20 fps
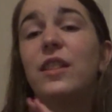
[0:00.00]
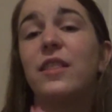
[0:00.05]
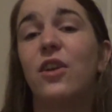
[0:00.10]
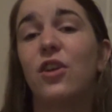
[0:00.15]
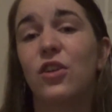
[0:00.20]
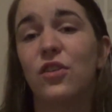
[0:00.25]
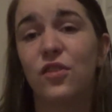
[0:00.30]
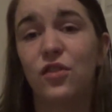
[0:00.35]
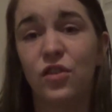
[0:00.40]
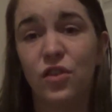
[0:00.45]

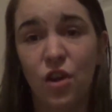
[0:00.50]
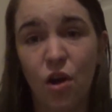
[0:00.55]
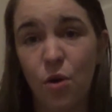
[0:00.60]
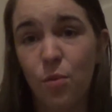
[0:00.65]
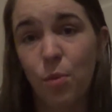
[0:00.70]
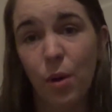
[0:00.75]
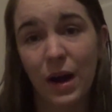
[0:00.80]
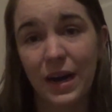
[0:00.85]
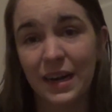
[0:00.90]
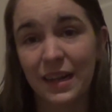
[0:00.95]
There's no
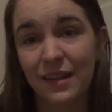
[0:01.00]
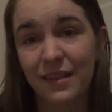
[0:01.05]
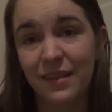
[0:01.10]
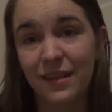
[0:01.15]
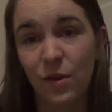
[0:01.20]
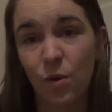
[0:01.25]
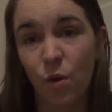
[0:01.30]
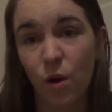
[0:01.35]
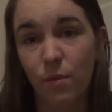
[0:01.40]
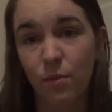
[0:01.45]
pregnancy
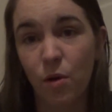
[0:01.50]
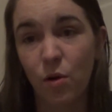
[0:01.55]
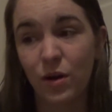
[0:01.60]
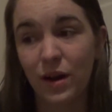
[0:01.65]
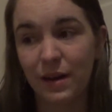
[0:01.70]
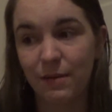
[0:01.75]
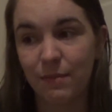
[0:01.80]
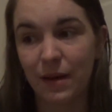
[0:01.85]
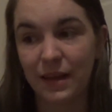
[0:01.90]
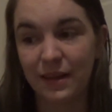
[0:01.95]
hormone
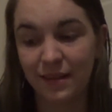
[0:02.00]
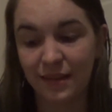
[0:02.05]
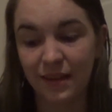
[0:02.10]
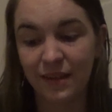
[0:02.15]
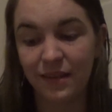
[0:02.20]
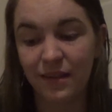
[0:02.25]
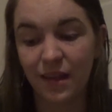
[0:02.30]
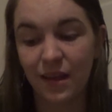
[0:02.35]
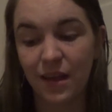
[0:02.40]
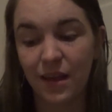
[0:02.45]
in my
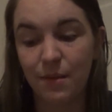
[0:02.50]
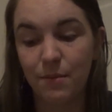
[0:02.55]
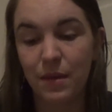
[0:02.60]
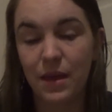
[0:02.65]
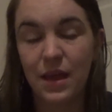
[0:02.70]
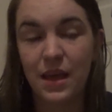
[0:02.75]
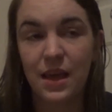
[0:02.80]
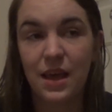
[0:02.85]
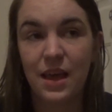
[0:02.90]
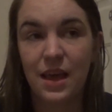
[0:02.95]
system,
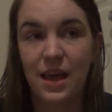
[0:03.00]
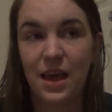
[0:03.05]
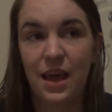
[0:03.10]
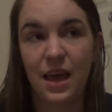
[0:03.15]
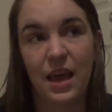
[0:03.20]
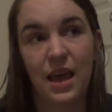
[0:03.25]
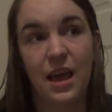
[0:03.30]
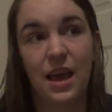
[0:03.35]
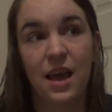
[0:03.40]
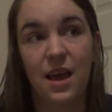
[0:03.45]

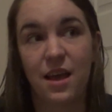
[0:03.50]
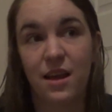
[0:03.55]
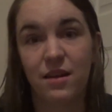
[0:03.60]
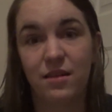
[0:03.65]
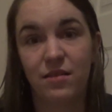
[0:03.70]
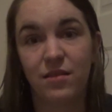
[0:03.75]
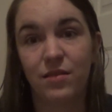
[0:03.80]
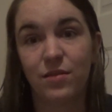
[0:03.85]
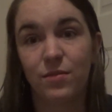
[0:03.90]
and